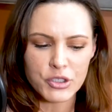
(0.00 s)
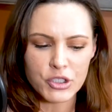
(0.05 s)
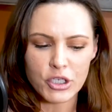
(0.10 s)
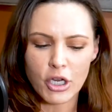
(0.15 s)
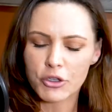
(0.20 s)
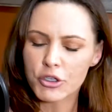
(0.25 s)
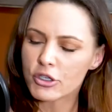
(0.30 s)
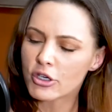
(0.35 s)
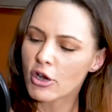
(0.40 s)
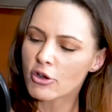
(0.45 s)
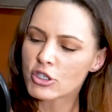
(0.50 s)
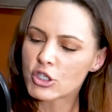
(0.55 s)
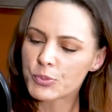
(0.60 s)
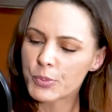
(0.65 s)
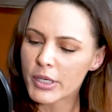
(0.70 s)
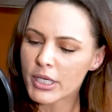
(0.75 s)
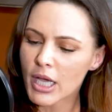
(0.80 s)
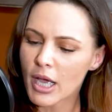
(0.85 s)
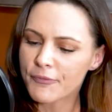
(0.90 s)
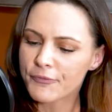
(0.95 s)
You don't
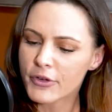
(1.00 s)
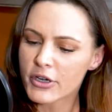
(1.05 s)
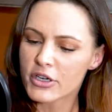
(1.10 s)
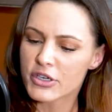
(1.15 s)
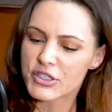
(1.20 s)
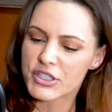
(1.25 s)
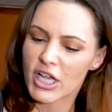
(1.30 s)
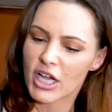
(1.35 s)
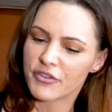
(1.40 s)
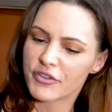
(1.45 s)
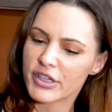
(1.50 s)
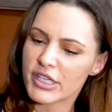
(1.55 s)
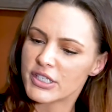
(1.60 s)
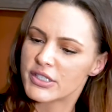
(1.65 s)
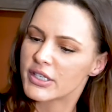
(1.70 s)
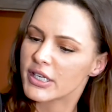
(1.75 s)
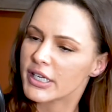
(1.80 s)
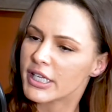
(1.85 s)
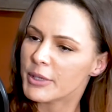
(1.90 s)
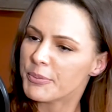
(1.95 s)
speak up for yourself and then
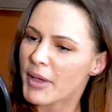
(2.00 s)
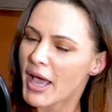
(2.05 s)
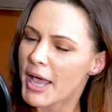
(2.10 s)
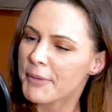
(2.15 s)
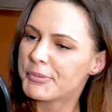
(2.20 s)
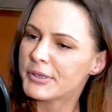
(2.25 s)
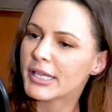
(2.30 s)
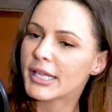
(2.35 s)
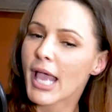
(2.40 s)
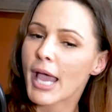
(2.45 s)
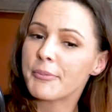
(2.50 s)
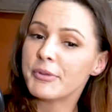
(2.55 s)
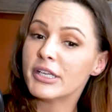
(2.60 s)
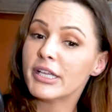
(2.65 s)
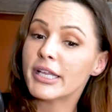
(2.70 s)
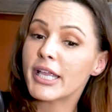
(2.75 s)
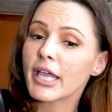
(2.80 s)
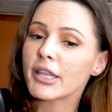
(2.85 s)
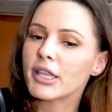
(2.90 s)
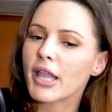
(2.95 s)
it's going to keep happening
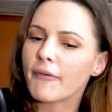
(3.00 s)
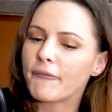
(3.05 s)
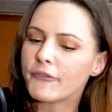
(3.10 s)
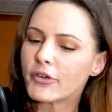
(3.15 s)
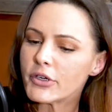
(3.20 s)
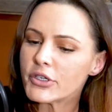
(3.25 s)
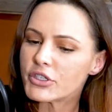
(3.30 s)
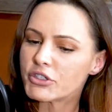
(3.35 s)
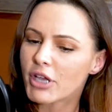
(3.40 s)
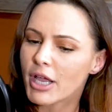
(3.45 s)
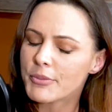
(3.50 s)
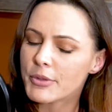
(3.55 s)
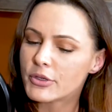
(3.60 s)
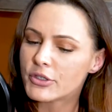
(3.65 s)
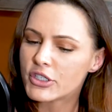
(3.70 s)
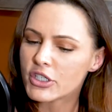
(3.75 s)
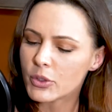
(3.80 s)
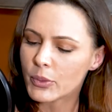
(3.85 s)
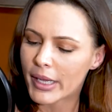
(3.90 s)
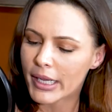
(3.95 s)
again. That first time you
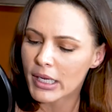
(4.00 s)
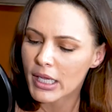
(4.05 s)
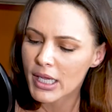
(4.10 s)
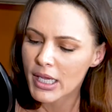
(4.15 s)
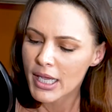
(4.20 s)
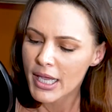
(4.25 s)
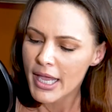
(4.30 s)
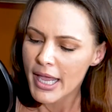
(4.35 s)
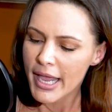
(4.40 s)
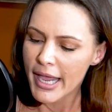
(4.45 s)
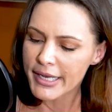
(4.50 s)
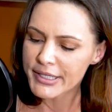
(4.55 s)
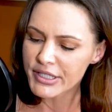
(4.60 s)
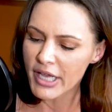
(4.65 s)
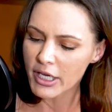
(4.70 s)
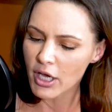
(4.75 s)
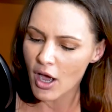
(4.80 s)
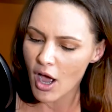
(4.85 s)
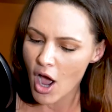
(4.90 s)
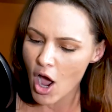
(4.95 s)
do it, it's
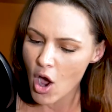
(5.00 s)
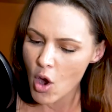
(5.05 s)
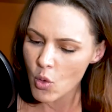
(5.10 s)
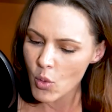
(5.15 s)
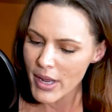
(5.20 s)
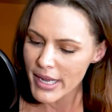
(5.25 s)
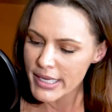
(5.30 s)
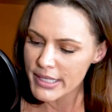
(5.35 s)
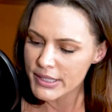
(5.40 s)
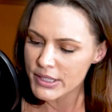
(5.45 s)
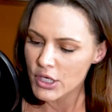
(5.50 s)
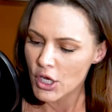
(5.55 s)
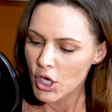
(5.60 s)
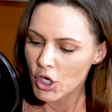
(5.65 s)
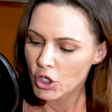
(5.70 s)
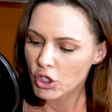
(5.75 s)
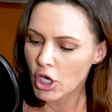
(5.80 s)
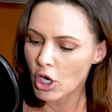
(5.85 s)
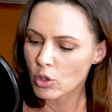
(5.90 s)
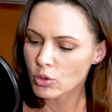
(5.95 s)
like always
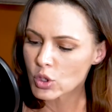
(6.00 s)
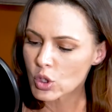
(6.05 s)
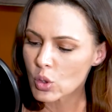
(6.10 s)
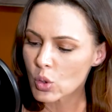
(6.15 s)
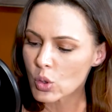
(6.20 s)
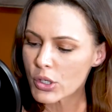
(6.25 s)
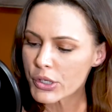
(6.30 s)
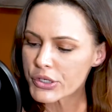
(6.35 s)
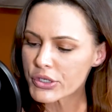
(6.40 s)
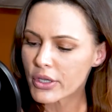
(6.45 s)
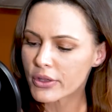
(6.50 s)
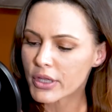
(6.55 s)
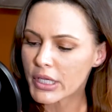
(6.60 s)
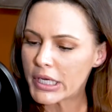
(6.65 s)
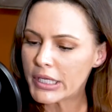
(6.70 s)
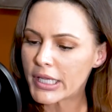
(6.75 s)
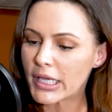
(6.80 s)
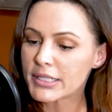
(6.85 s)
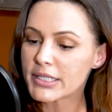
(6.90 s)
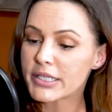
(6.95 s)
go towards the
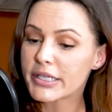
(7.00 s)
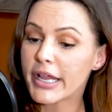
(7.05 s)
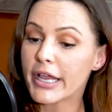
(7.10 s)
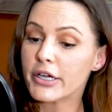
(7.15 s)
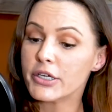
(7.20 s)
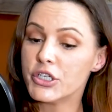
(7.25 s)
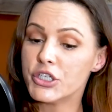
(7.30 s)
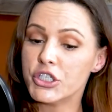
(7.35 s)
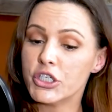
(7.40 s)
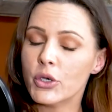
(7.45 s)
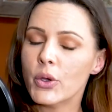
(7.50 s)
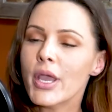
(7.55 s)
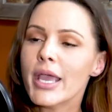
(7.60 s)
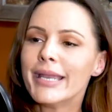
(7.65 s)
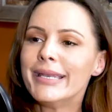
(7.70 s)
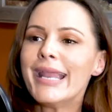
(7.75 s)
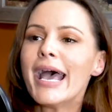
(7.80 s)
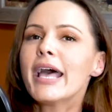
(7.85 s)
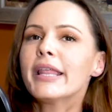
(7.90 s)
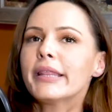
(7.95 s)
thing that scares you.
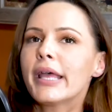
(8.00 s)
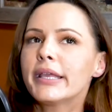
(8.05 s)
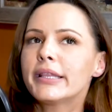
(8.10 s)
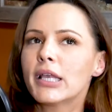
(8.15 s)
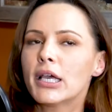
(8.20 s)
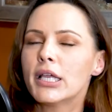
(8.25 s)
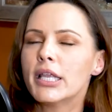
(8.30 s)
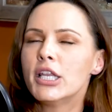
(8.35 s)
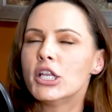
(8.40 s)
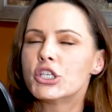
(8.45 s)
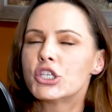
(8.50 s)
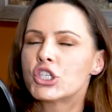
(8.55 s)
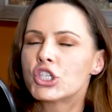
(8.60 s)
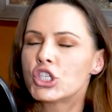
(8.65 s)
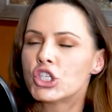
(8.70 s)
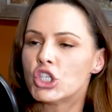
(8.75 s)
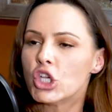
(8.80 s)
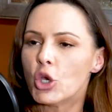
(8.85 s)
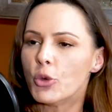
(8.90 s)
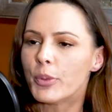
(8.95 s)
Not like in a
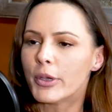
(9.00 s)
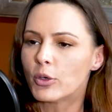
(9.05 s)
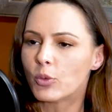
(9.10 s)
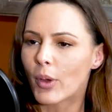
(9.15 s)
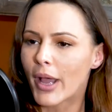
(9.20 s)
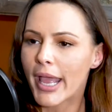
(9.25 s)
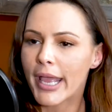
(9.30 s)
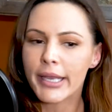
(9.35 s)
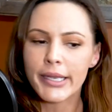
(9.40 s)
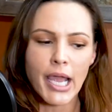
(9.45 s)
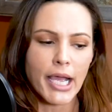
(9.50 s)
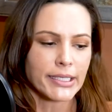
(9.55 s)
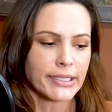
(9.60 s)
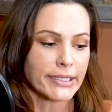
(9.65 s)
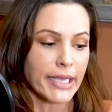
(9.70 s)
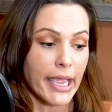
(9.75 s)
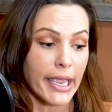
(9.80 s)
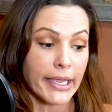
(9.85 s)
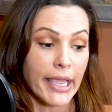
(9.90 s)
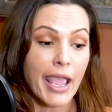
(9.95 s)
stupid way. Not
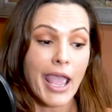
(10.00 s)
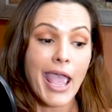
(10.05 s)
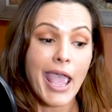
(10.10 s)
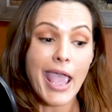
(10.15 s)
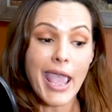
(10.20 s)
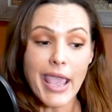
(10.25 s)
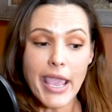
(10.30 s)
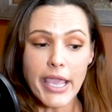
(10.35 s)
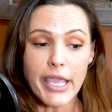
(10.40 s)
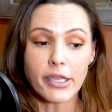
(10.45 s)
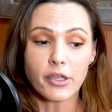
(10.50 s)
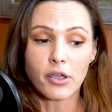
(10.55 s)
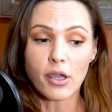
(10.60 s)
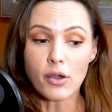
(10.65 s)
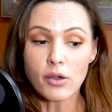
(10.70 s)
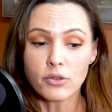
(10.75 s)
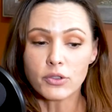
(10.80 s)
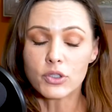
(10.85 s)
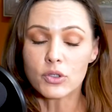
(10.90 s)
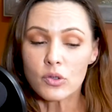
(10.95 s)
saying, hey,
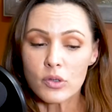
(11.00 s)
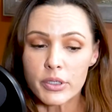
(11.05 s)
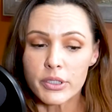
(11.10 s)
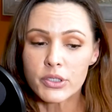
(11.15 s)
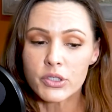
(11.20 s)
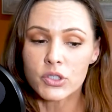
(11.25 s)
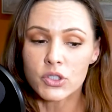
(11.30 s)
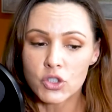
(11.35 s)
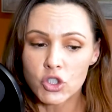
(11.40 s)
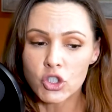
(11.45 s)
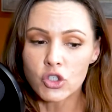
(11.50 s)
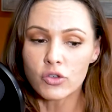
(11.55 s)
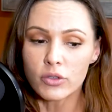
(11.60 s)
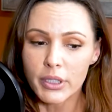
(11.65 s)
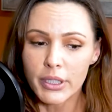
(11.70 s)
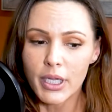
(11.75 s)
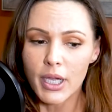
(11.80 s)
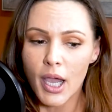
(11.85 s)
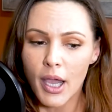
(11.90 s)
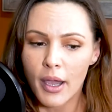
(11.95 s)
go towards
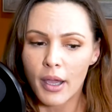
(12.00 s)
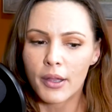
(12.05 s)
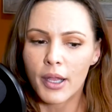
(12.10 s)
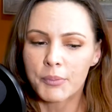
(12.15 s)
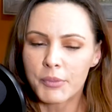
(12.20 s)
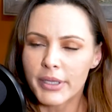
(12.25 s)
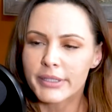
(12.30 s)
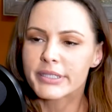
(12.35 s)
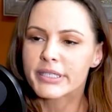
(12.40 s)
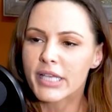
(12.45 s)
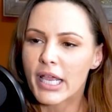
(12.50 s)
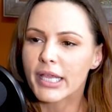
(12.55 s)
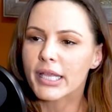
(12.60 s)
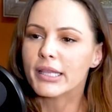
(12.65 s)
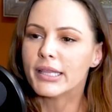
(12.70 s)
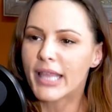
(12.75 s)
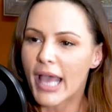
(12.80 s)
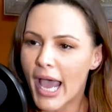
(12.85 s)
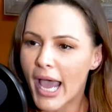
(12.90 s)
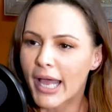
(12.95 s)
shooting up. I'm not
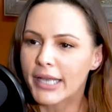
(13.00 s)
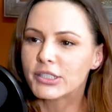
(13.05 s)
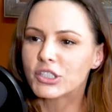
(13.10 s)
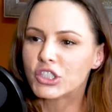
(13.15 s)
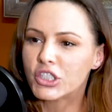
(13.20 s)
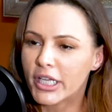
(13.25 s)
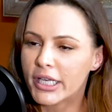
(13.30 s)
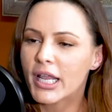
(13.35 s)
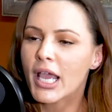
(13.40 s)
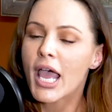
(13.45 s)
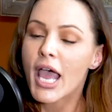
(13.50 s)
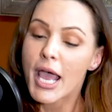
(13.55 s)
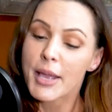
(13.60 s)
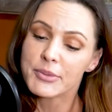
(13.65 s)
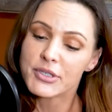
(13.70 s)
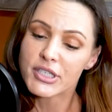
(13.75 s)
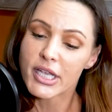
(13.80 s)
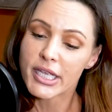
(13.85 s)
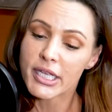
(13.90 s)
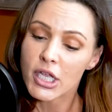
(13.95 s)
saying that shit. I'm
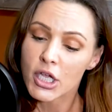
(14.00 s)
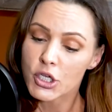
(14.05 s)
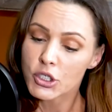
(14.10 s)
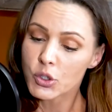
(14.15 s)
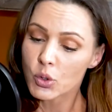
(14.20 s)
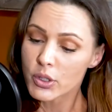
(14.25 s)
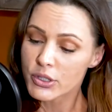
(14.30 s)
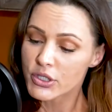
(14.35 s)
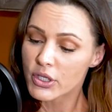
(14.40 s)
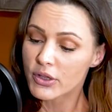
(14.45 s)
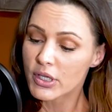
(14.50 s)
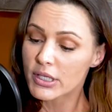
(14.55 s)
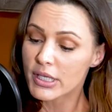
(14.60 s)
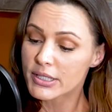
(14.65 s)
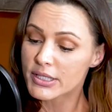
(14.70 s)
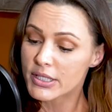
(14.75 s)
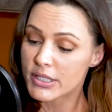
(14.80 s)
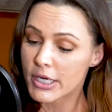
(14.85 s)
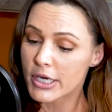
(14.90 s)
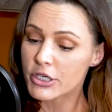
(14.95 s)
saying towards the thing that
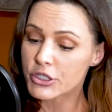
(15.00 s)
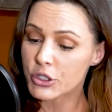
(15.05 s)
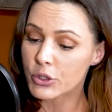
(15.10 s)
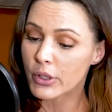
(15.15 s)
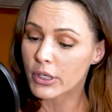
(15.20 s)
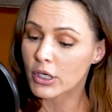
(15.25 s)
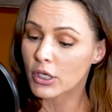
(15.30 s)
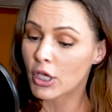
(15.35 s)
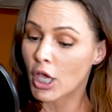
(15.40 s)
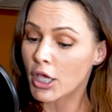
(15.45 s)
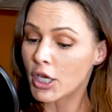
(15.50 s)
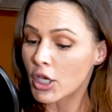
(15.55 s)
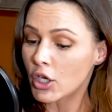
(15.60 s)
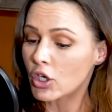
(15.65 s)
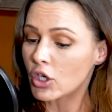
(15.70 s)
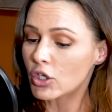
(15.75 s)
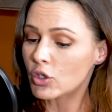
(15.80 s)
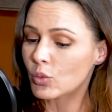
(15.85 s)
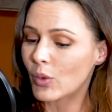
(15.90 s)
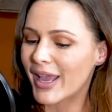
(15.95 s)
scares you in a
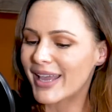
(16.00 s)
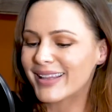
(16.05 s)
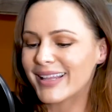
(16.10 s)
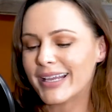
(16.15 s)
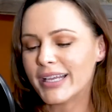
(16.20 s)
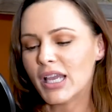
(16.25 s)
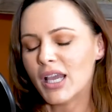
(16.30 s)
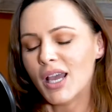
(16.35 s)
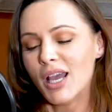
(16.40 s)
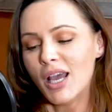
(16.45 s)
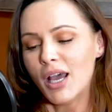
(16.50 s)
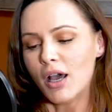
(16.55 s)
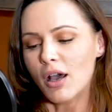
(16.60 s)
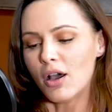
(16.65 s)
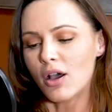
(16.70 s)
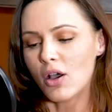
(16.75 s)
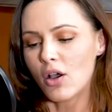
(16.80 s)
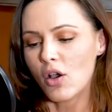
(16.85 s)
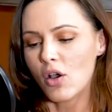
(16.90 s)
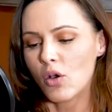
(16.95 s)
good way. Like,
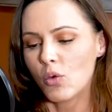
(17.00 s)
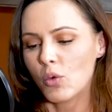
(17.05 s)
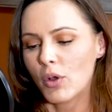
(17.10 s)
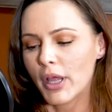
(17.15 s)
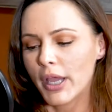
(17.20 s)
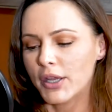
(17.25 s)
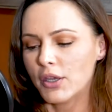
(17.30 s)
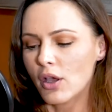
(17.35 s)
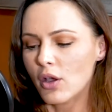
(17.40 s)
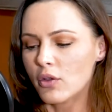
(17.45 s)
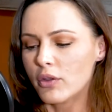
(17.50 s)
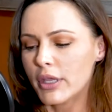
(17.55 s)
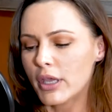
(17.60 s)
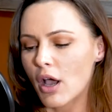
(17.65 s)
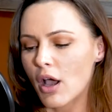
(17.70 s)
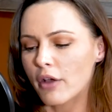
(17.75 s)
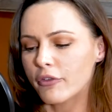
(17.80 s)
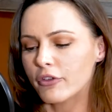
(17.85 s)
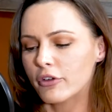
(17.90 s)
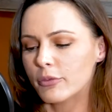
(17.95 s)
oh, well, I know you
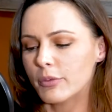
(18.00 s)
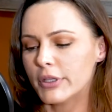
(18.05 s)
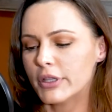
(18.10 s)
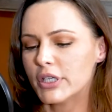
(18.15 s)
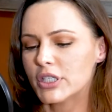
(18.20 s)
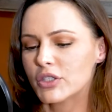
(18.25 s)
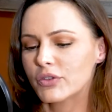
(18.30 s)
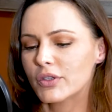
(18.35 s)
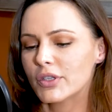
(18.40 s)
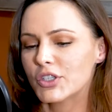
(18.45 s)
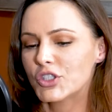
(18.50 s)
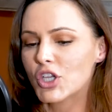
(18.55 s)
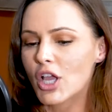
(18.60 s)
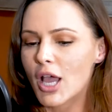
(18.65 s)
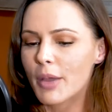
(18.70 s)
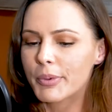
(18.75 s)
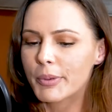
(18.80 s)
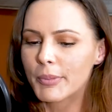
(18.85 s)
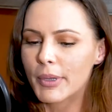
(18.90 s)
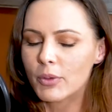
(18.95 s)
offered me this for the
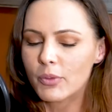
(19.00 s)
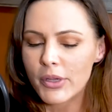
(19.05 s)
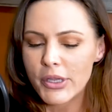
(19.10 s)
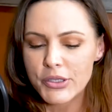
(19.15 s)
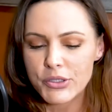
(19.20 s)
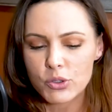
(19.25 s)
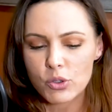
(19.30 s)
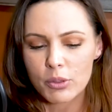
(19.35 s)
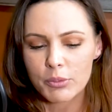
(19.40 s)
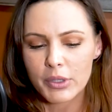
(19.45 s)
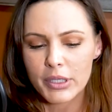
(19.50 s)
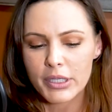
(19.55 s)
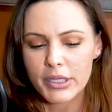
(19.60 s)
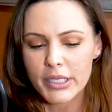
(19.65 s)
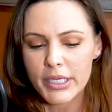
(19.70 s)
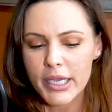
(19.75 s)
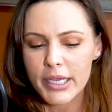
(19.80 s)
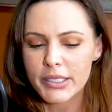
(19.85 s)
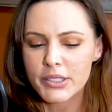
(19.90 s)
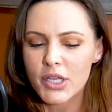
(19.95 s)
job, but my rate's normally
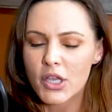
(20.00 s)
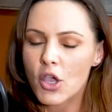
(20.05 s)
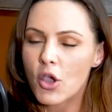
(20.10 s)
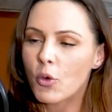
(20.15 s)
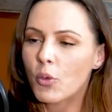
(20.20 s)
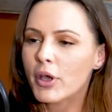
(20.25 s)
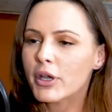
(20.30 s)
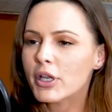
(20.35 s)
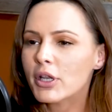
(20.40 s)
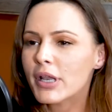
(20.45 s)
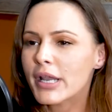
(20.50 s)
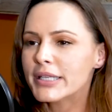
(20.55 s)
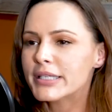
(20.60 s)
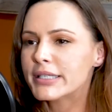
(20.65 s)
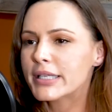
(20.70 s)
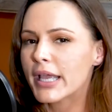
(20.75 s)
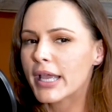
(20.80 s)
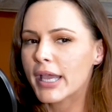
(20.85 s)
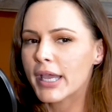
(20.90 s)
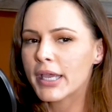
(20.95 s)
this. Why don't I
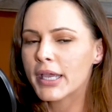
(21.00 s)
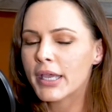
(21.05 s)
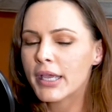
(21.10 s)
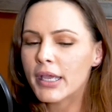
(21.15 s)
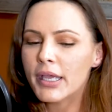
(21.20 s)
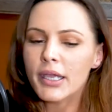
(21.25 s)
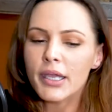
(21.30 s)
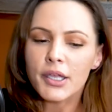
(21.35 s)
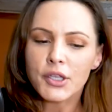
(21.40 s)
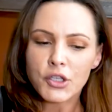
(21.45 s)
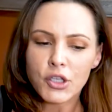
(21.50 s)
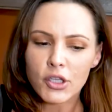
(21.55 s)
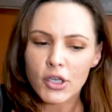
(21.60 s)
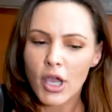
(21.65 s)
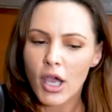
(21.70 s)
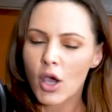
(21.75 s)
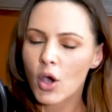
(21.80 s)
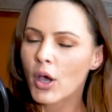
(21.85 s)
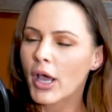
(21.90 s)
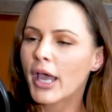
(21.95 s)
say,
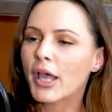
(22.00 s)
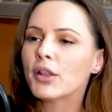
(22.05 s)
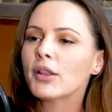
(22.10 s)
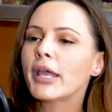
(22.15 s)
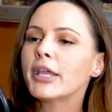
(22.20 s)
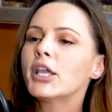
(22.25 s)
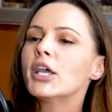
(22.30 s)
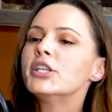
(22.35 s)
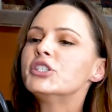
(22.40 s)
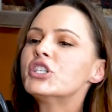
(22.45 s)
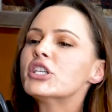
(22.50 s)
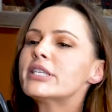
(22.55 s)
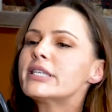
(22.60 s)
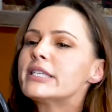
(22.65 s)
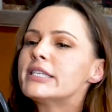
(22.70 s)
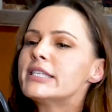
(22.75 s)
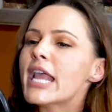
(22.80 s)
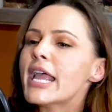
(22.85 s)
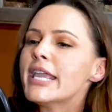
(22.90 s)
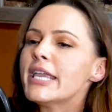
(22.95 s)
like,
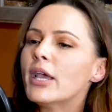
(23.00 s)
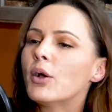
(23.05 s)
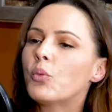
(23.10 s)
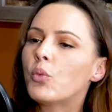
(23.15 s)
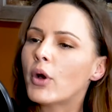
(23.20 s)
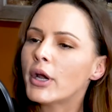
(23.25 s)
just say it.